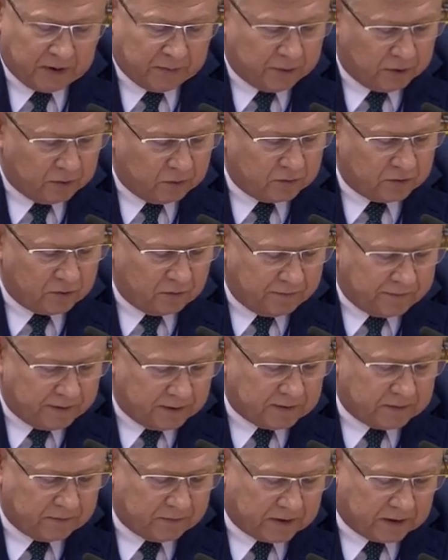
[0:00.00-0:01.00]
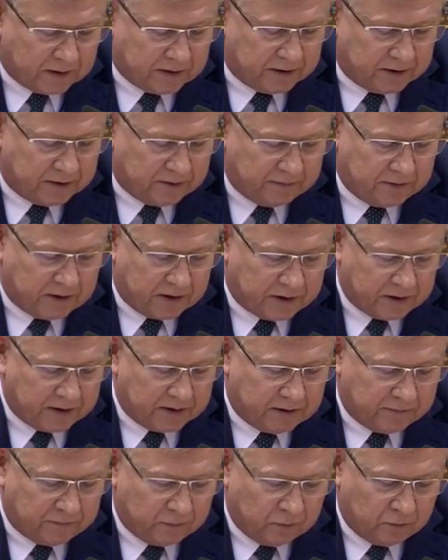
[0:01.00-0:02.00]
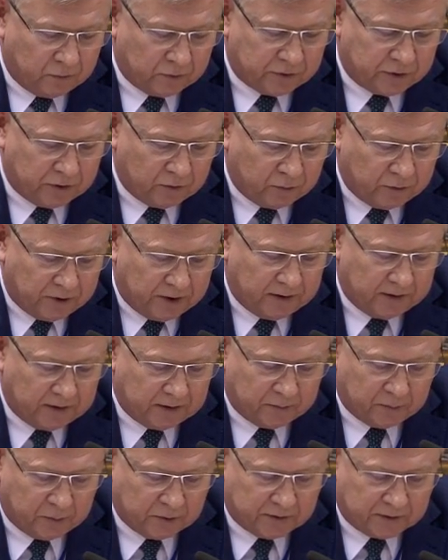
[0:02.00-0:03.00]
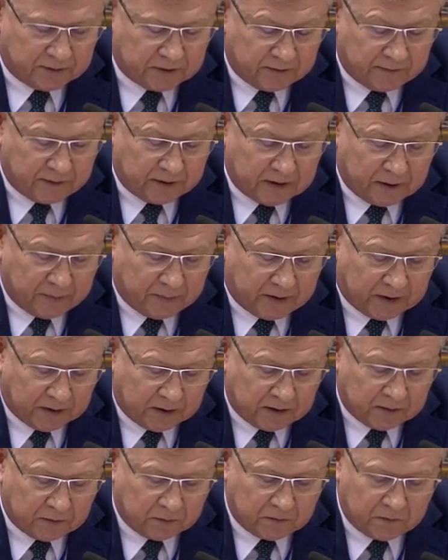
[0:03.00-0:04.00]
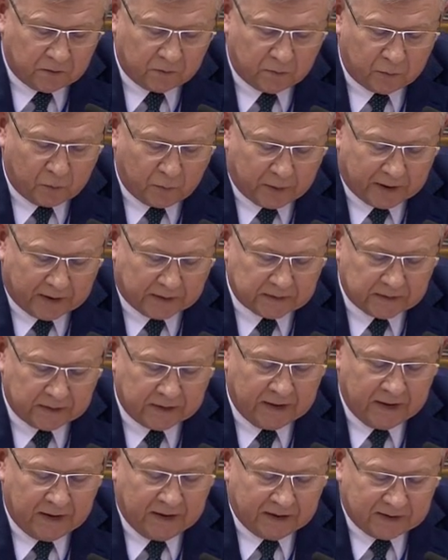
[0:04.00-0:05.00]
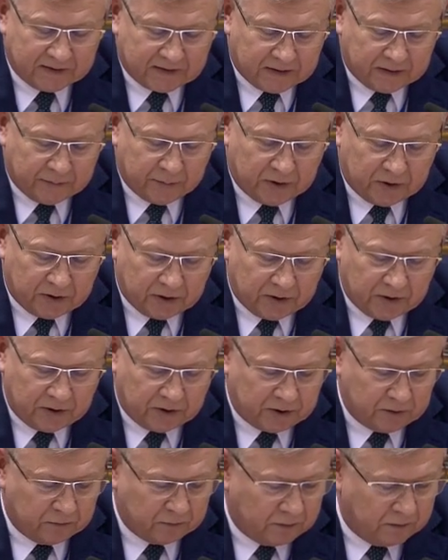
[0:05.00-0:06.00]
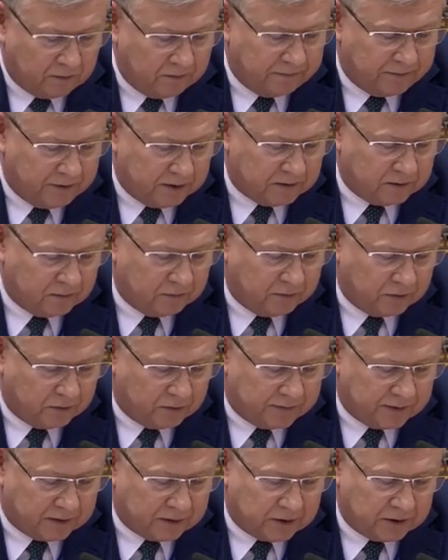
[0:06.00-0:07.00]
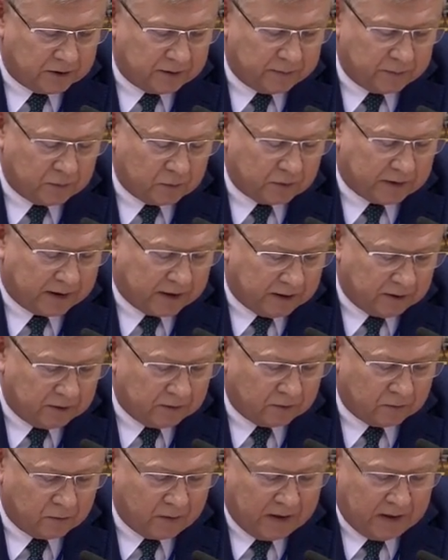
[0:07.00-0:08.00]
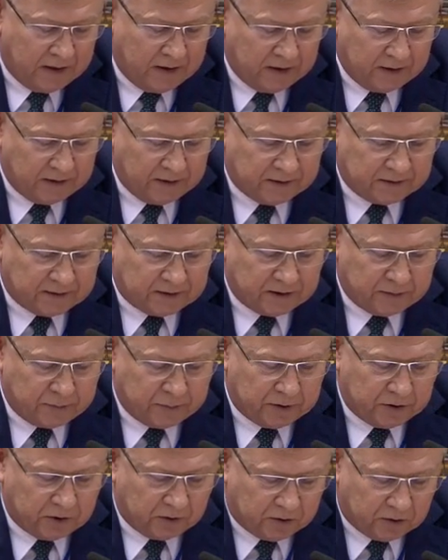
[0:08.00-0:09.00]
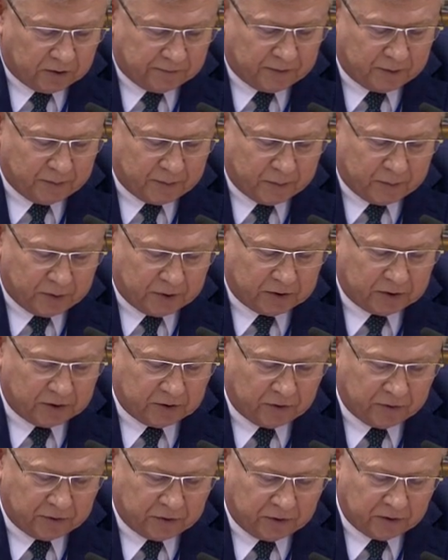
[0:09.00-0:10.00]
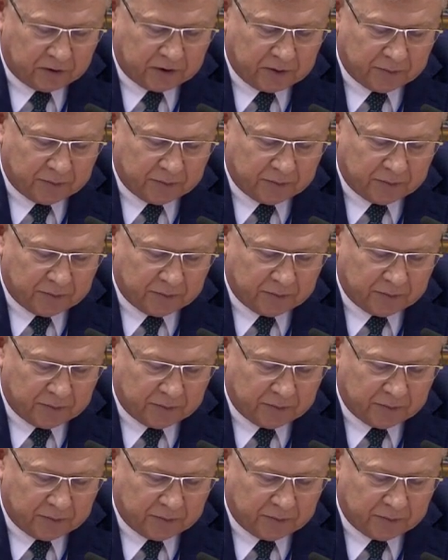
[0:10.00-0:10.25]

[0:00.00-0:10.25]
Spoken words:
which was obtained by the Malopolskie region 7 years ago, motivated us a great deal. It's also inspired us and facilitated the exchange of practice and experience.